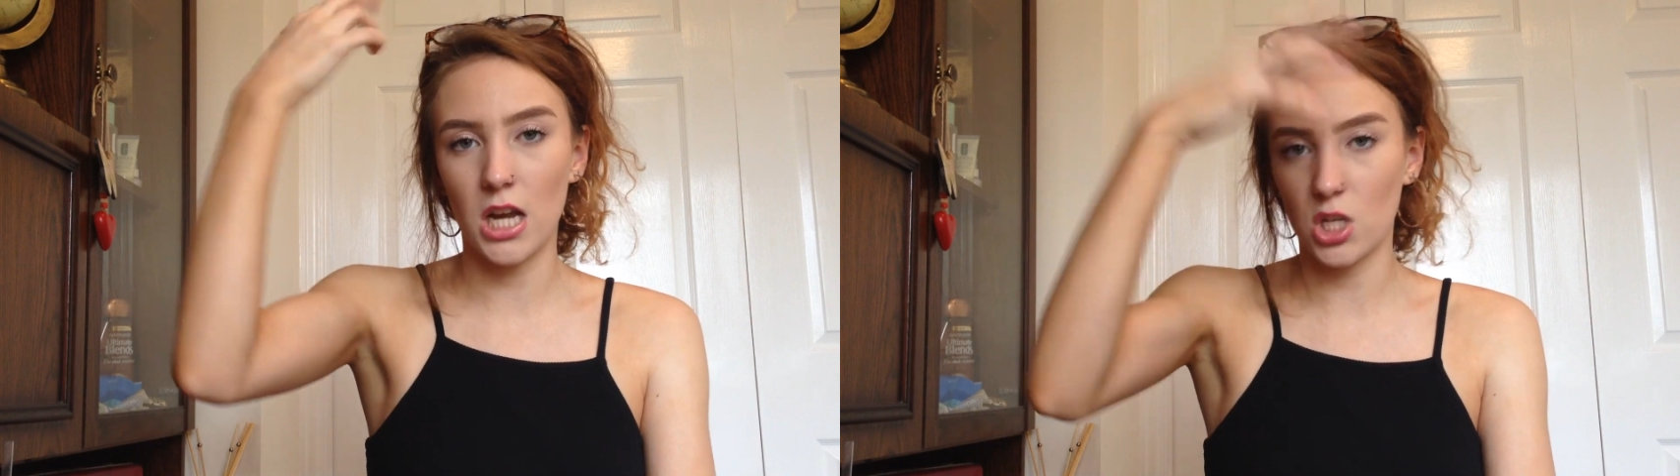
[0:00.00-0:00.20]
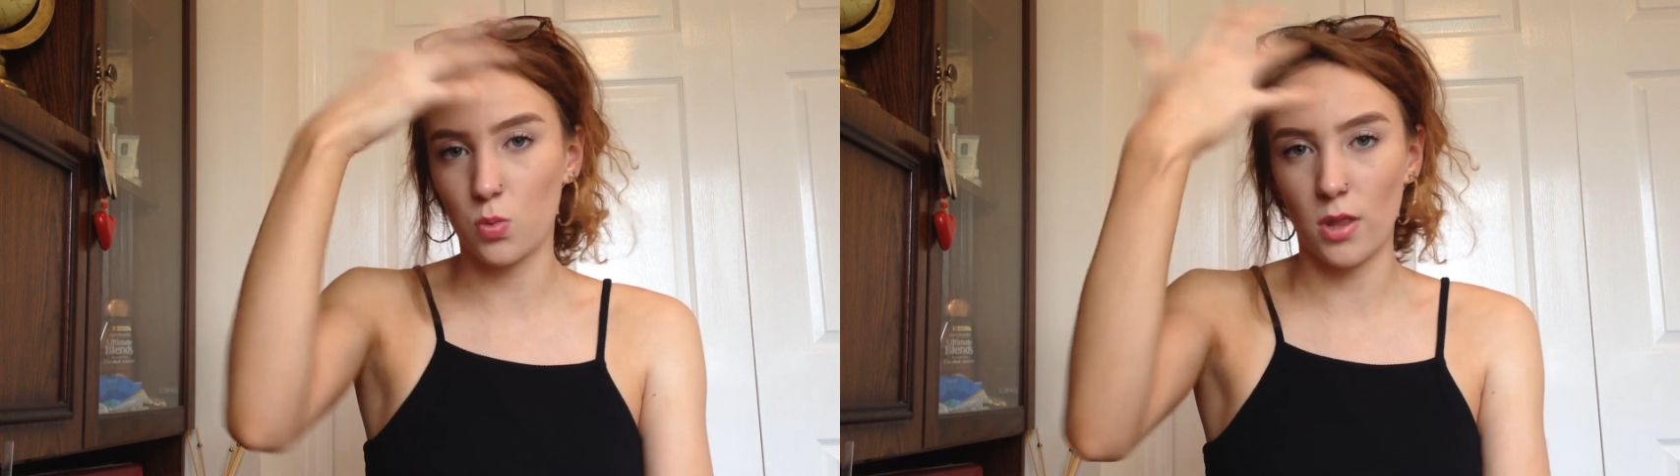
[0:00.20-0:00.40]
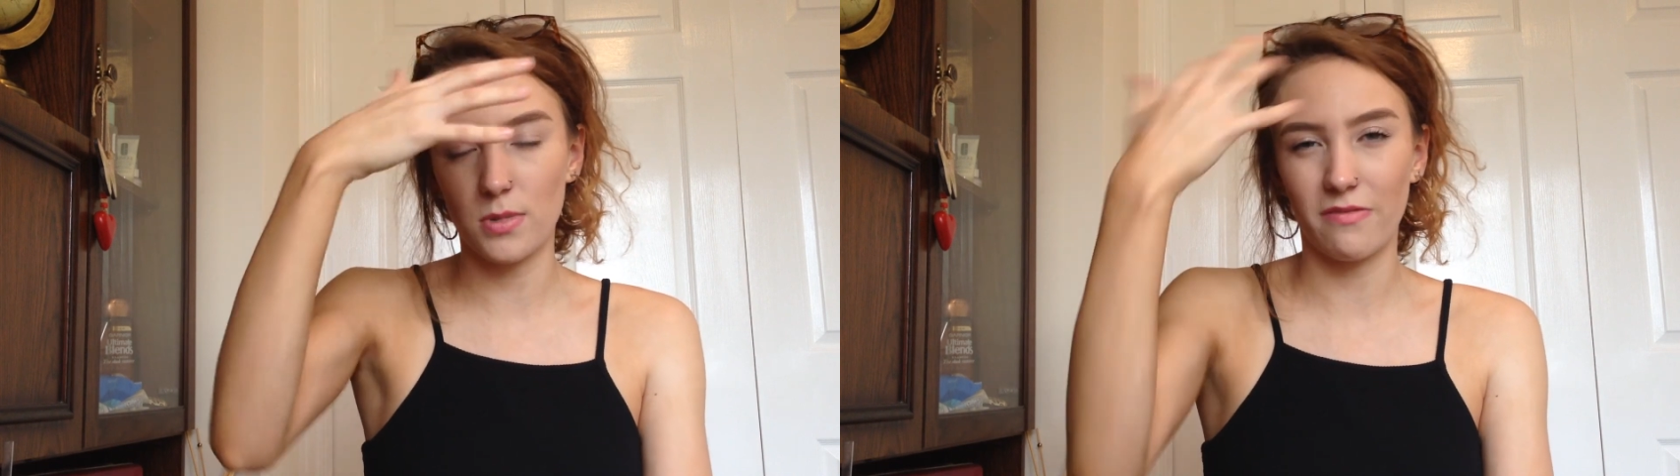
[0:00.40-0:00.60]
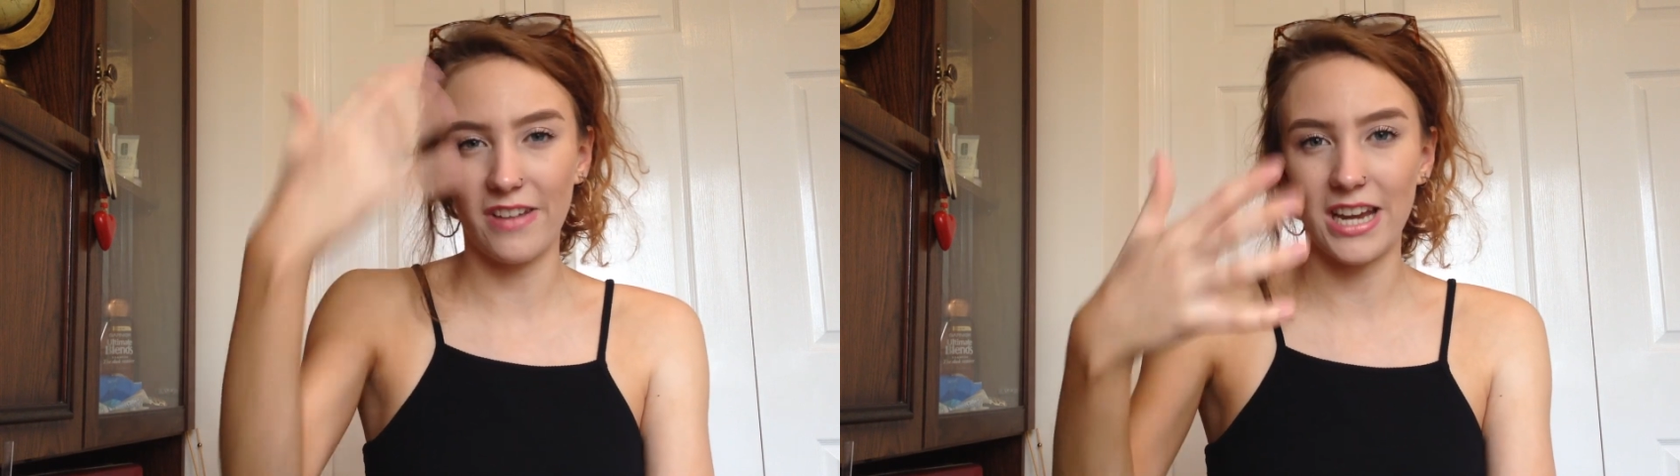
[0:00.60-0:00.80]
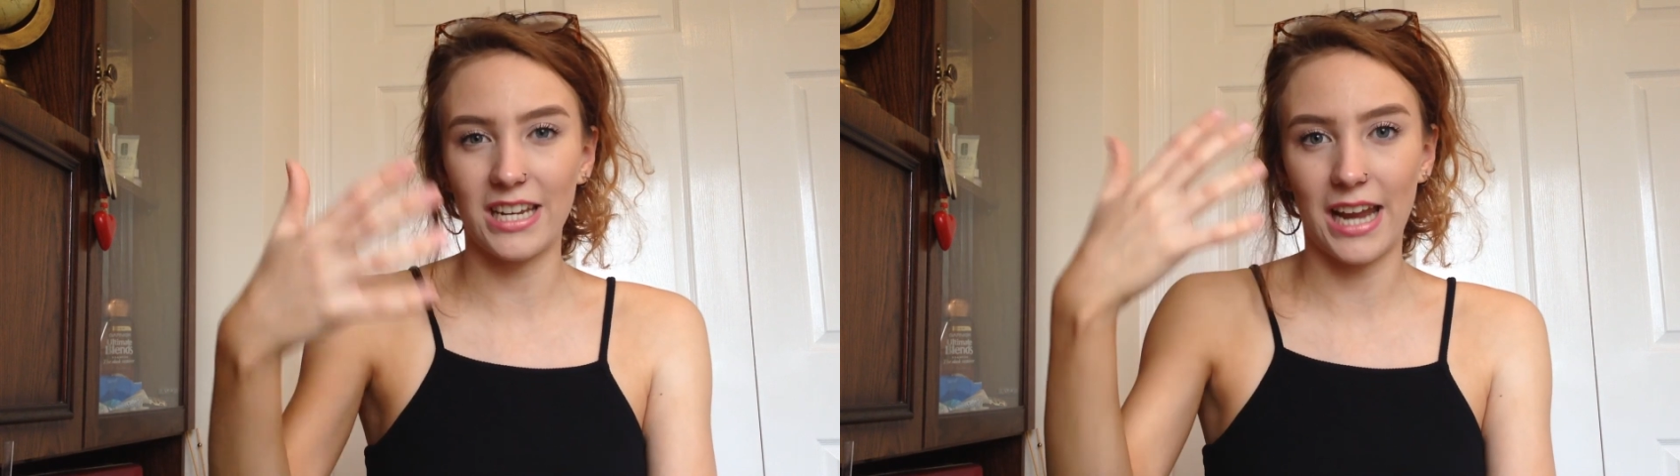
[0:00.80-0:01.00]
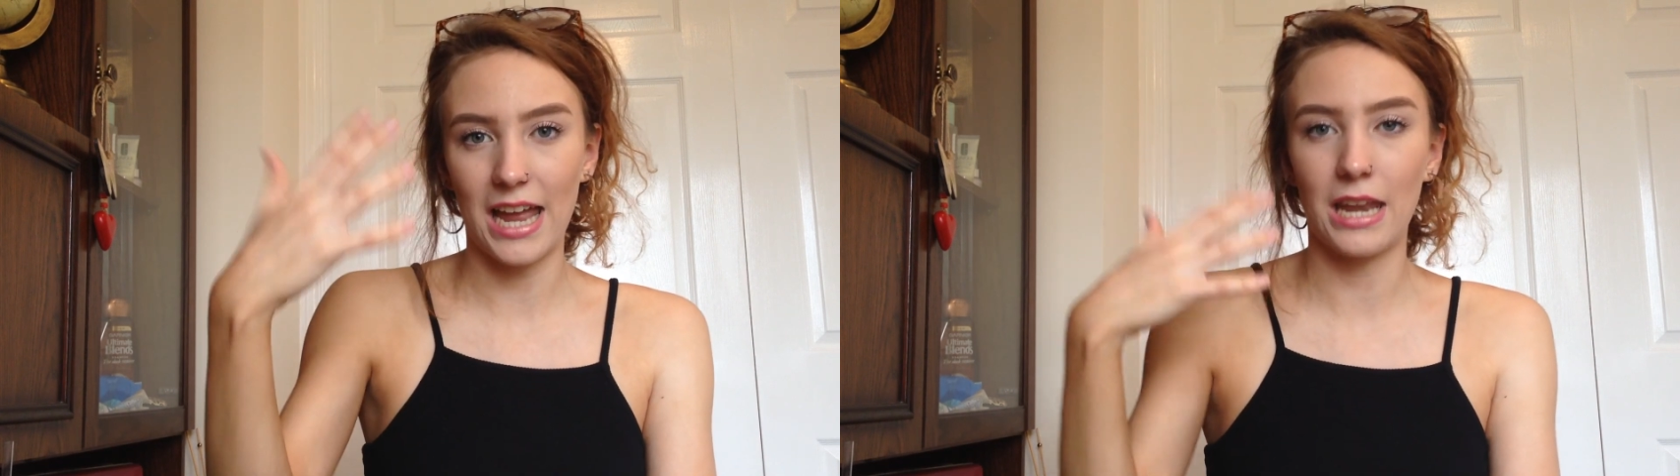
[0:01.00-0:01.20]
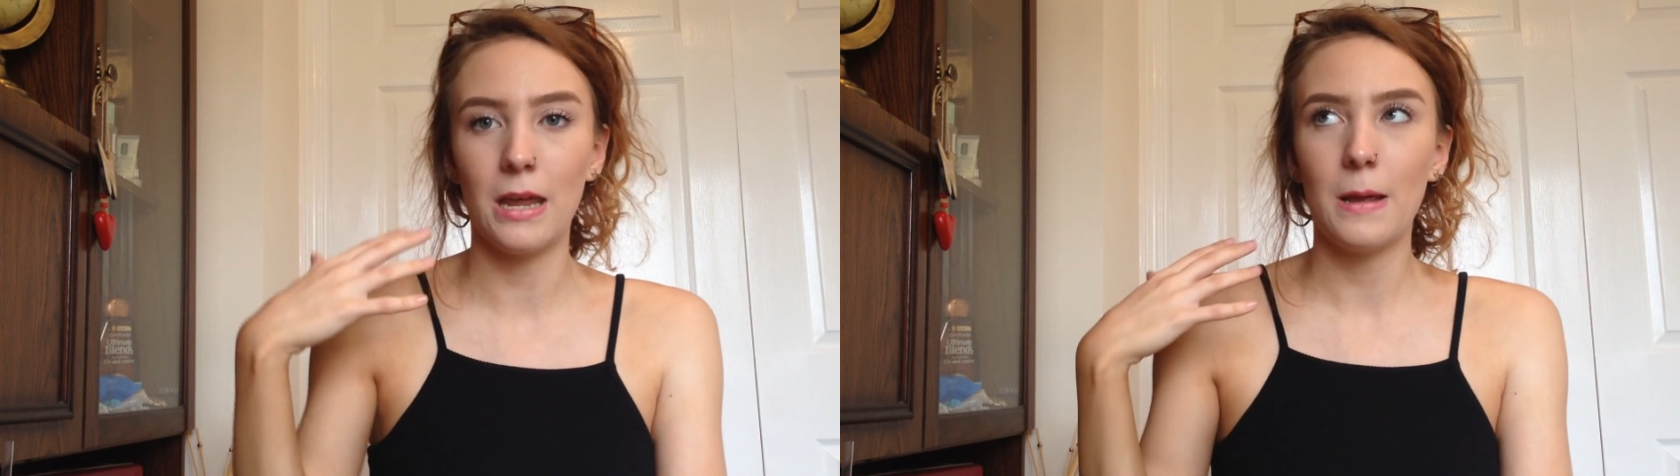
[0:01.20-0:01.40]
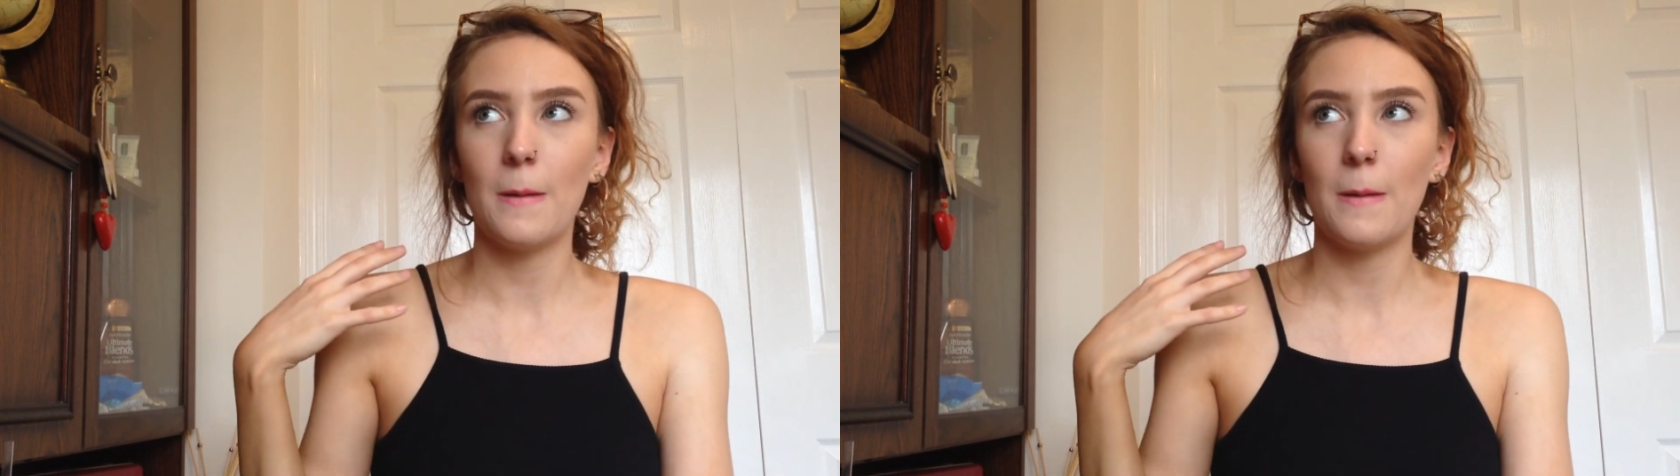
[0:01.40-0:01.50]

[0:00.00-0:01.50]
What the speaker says: I just want them to fade again